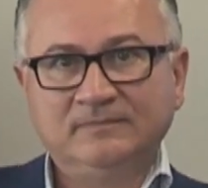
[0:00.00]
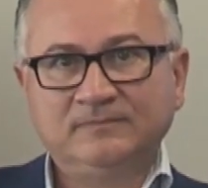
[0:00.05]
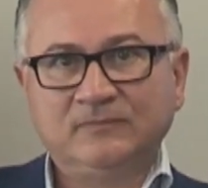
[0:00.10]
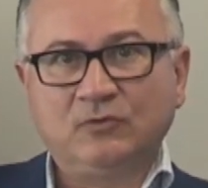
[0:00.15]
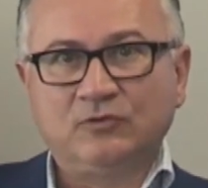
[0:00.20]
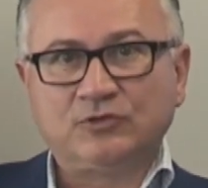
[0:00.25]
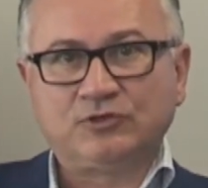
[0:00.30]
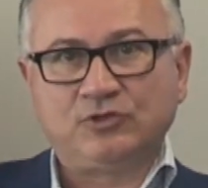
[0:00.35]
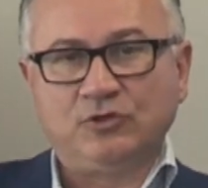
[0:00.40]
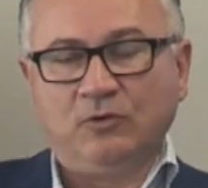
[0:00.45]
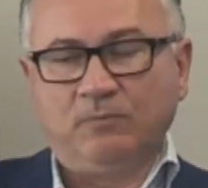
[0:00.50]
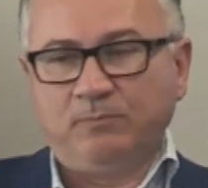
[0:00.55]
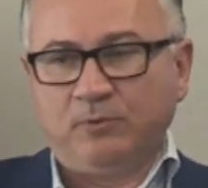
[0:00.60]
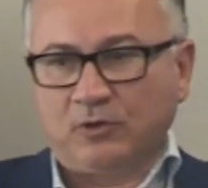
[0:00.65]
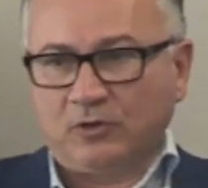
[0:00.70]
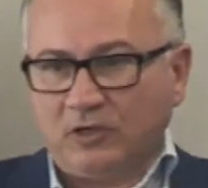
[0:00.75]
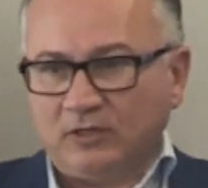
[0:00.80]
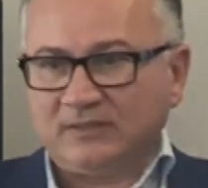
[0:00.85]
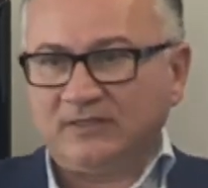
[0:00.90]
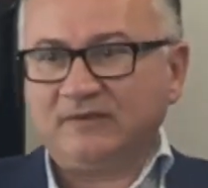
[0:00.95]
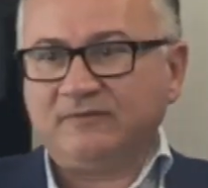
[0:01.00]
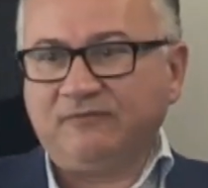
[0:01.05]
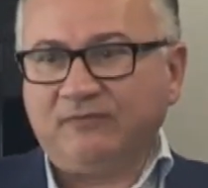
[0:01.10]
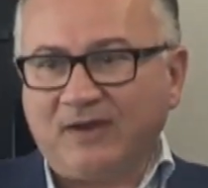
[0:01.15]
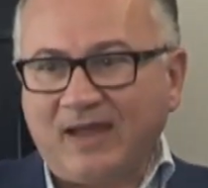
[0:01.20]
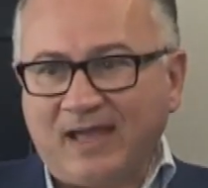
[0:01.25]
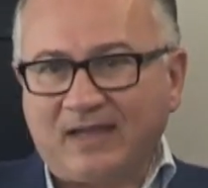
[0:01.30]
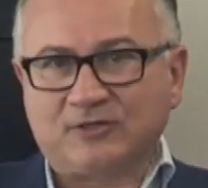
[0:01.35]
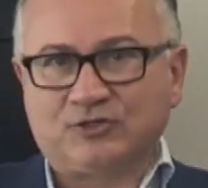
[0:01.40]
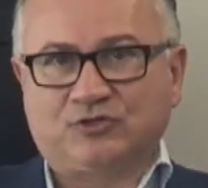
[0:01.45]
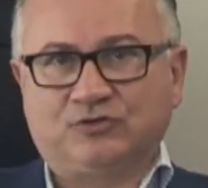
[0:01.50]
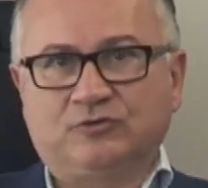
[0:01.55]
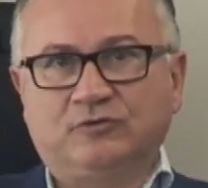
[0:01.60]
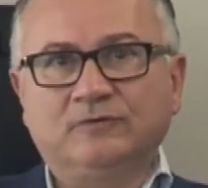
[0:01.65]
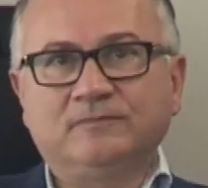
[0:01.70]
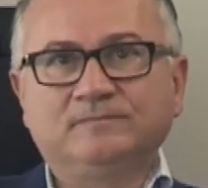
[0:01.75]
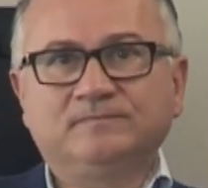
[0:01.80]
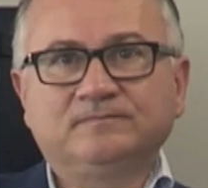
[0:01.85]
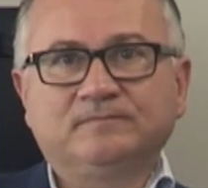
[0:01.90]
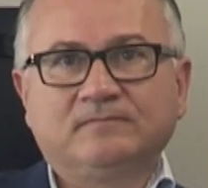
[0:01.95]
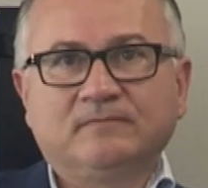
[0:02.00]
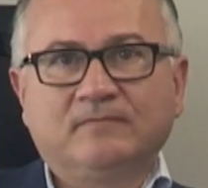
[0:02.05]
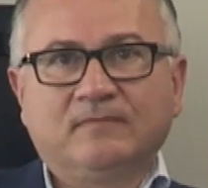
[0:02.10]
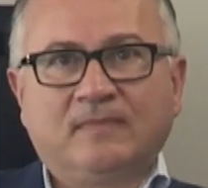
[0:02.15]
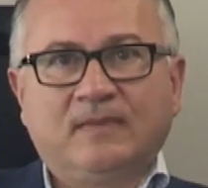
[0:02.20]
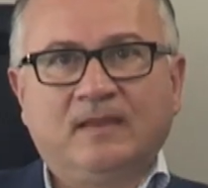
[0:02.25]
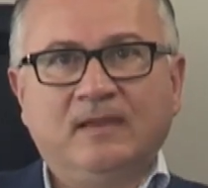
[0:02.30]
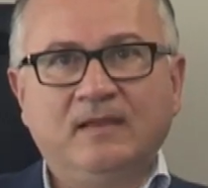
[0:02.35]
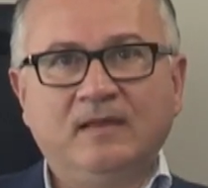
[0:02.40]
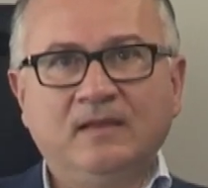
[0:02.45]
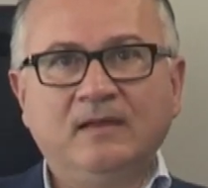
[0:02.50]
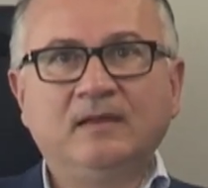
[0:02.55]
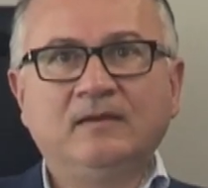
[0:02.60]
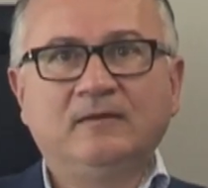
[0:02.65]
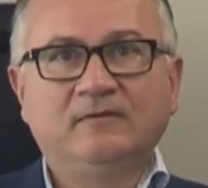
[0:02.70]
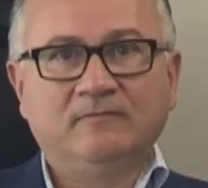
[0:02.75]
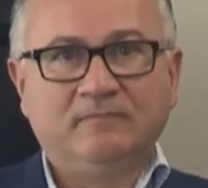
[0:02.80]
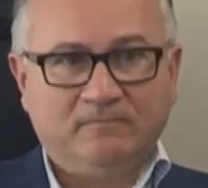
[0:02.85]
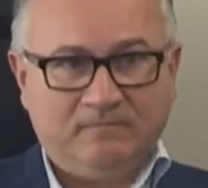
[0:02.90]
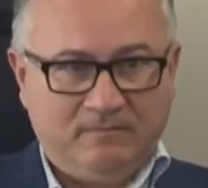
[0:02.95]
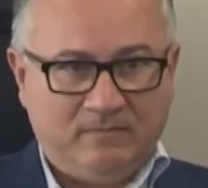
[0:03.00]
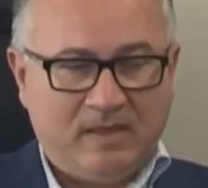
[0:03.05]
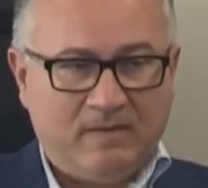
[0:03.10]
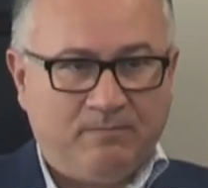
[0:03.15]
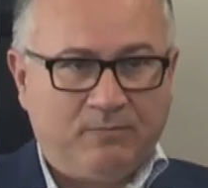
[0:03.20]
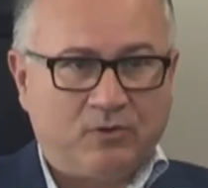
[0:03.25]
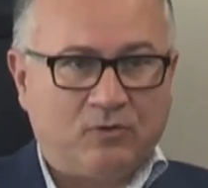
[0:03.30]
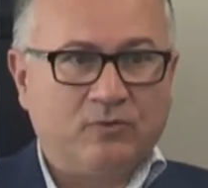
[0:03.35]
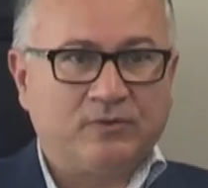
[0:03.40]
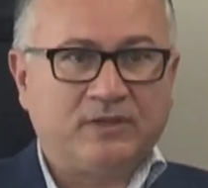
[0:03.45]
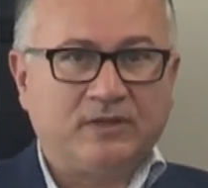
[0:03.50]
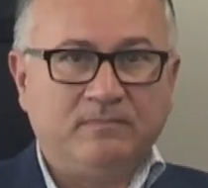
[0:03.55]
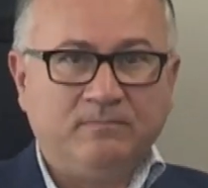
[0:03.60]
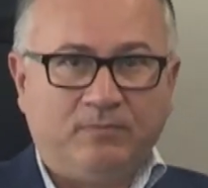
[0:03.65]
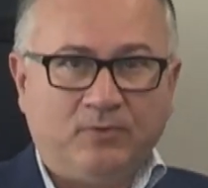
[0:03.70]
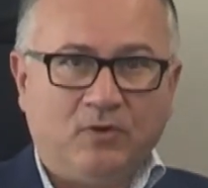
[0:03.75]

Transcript: Osteoporotic fracture, a broken